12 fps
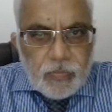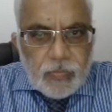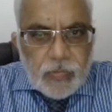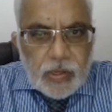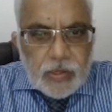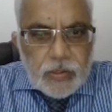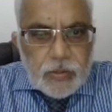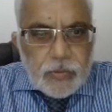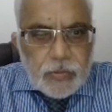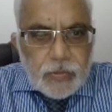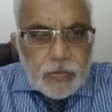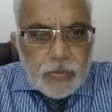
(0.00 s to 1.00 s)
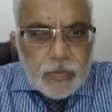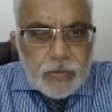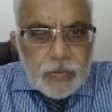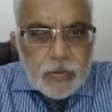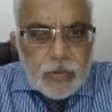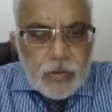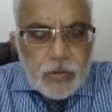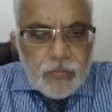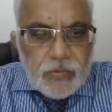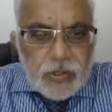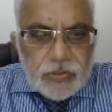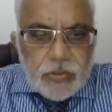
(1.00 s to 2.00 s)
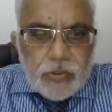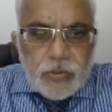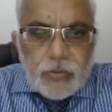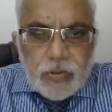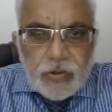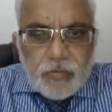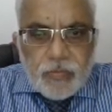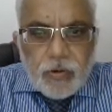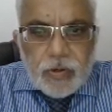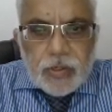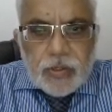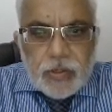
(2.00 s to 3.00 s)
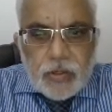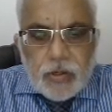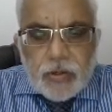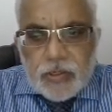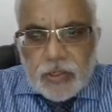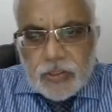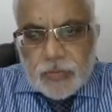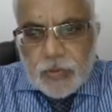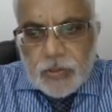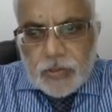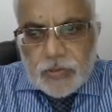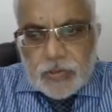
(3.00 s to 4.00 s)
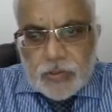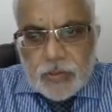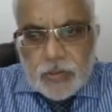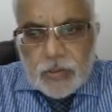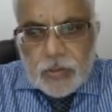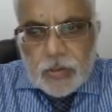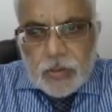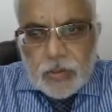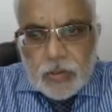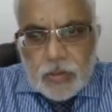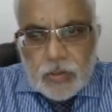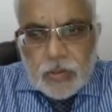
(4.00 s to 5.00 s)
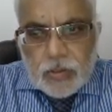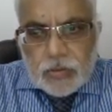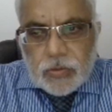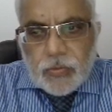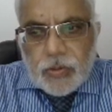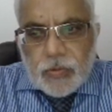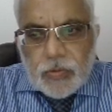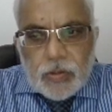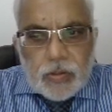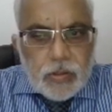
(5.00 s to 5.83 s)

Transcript: Thank you. We assure you a rewarding learning experience. So we will